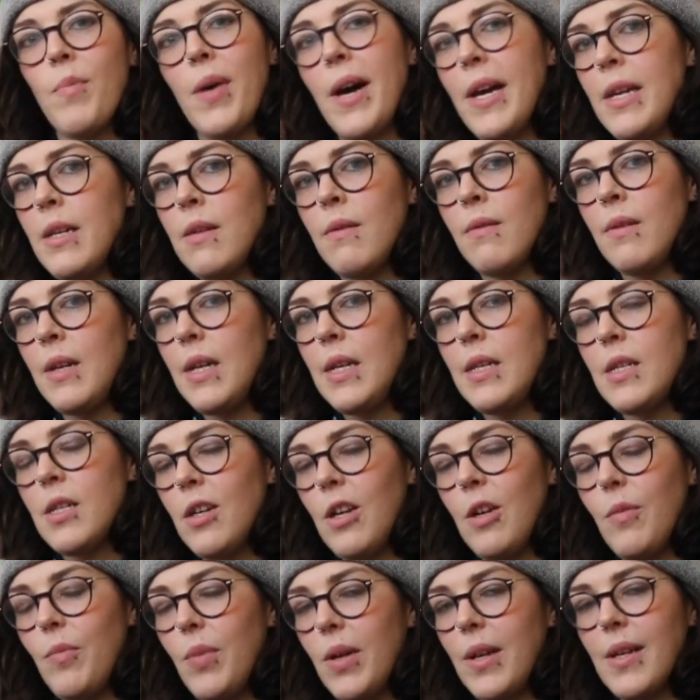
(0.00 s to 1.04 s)
but I don't need
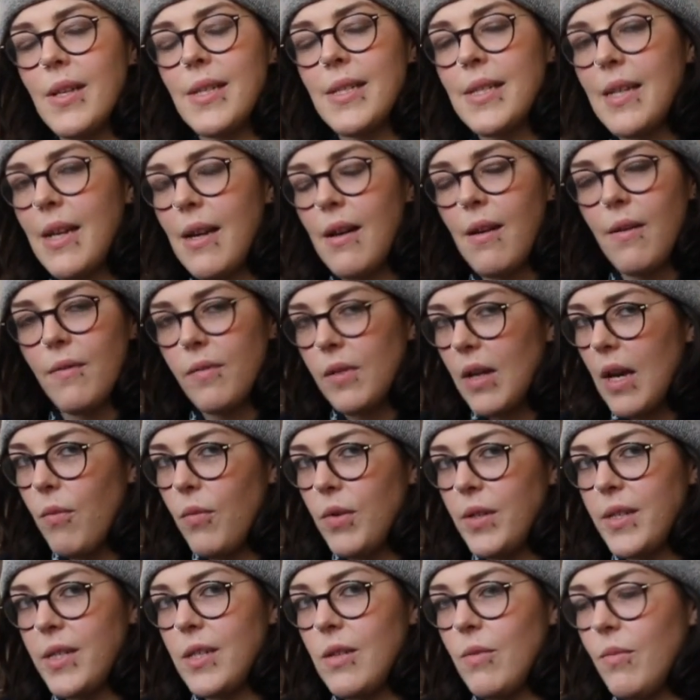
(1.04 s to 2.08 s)
to because I love that
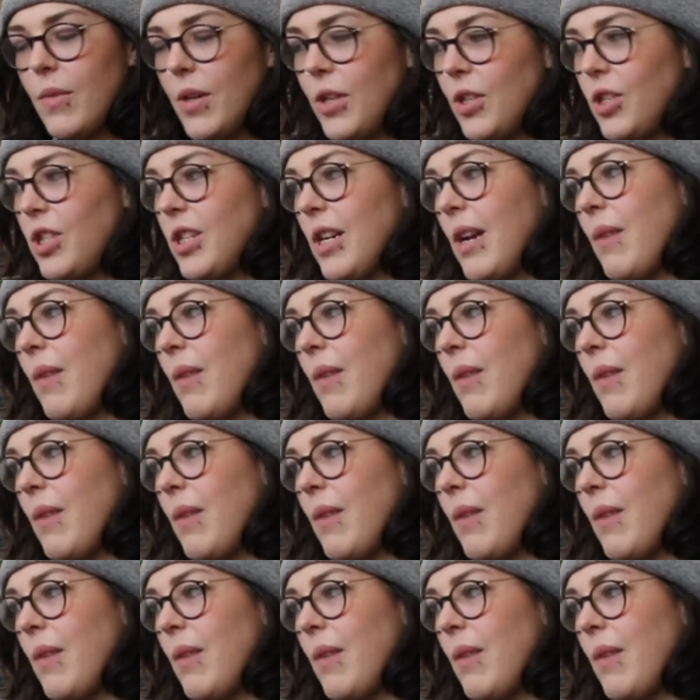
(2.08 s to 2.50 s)
one so much.